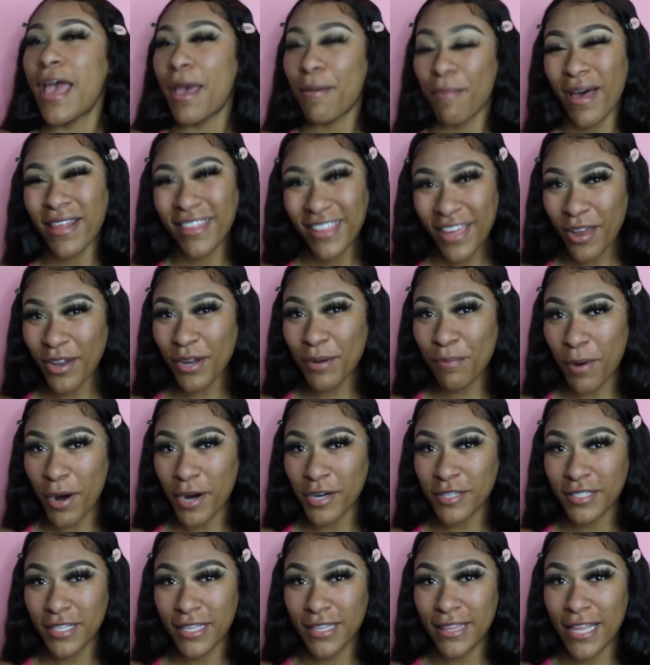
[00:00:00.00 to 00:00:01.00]
Am I the only
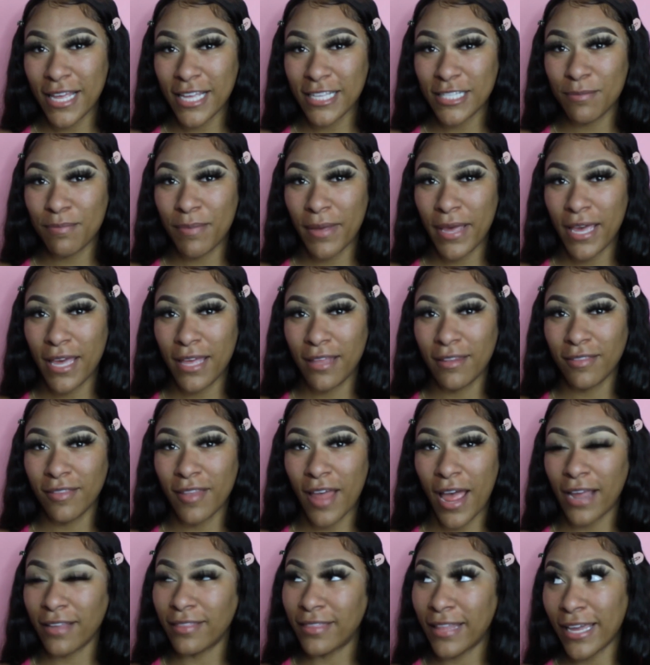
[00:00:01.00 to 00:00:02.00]
person that's been
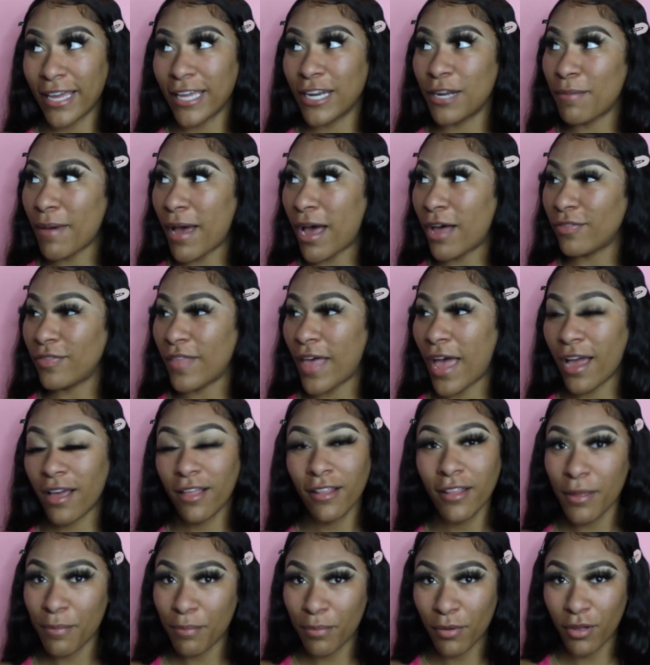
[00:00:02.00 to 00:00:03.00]
like thinking about that
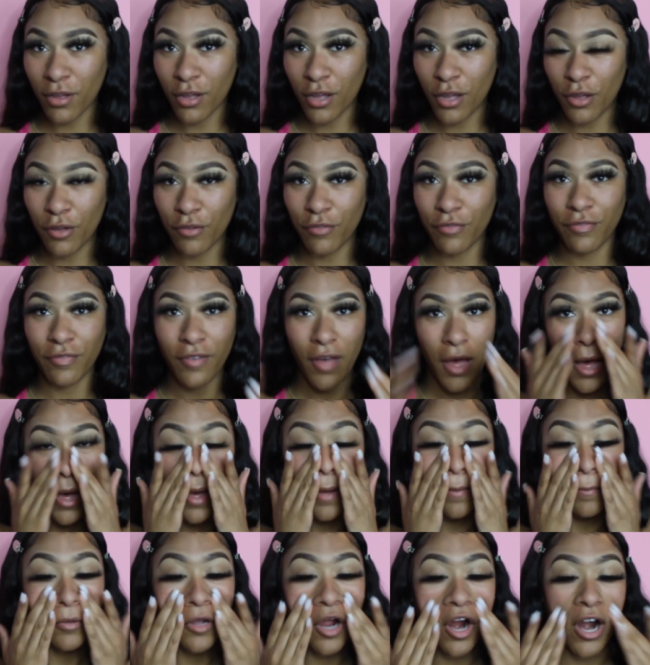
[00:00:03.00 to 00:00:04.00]
clip of
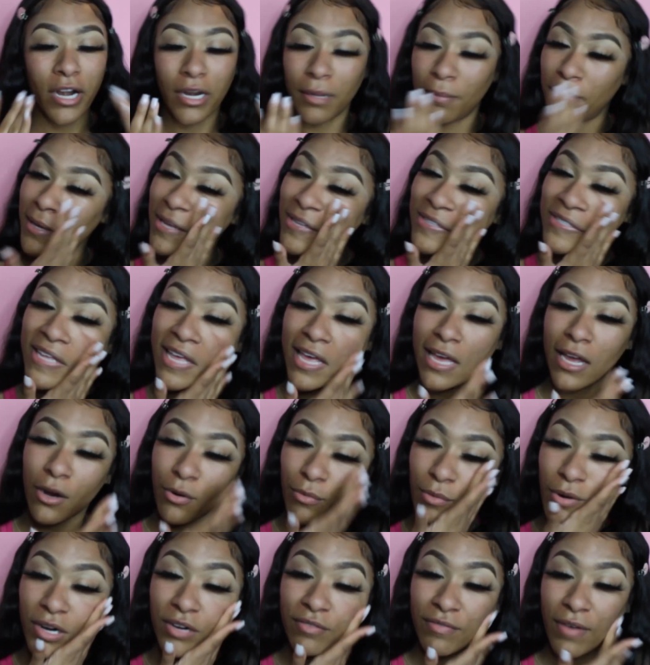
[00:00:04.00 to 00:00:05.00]
Cardi B saying
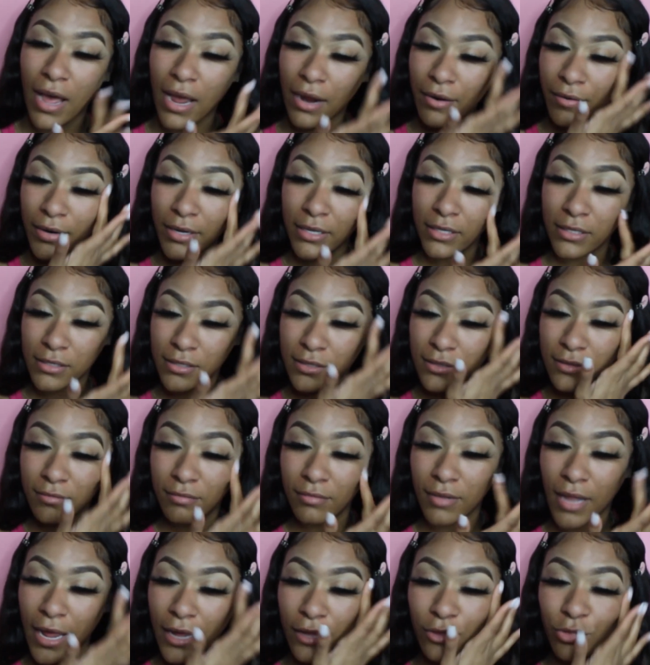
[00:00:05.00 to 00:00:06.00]

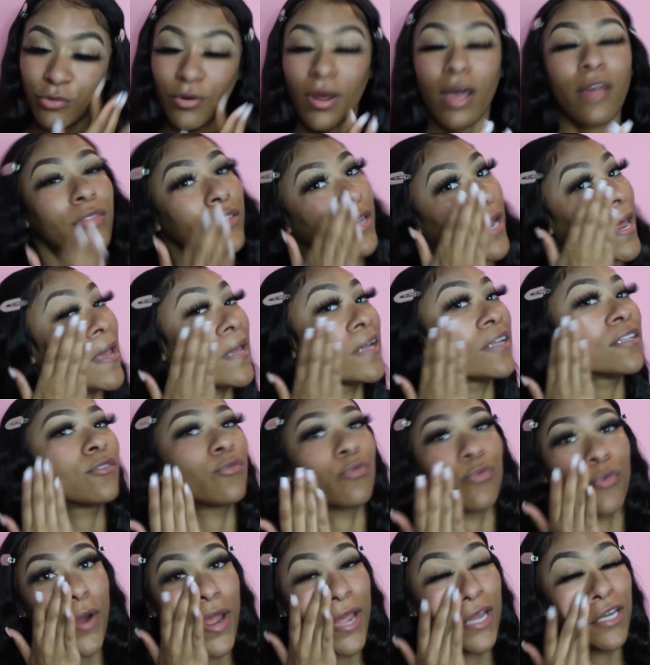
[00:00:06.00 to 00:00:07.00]
coronavirus like throughout the day,
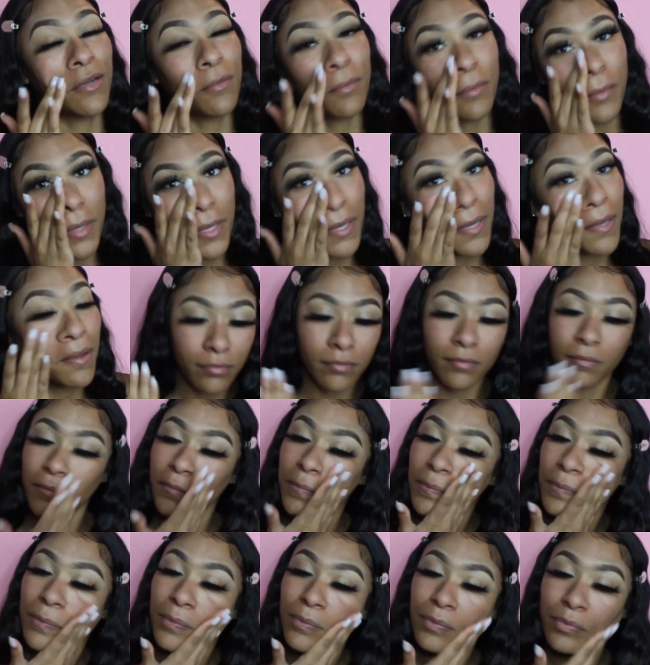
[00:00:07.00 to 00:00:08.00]
just randomly?
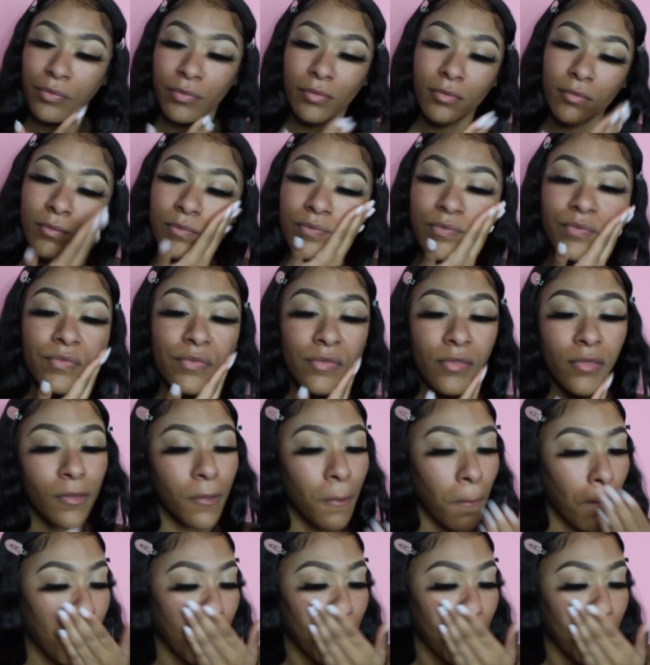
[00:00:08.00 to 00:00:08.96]
Coronavirus!